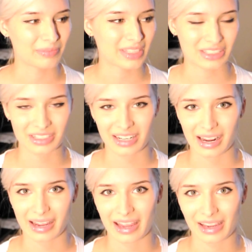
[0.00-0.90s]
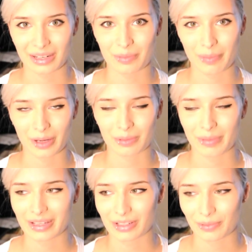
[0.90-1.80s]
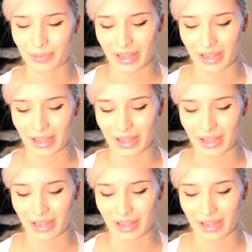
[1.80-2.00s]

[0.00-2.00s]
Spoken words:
Yesterday I had better makeup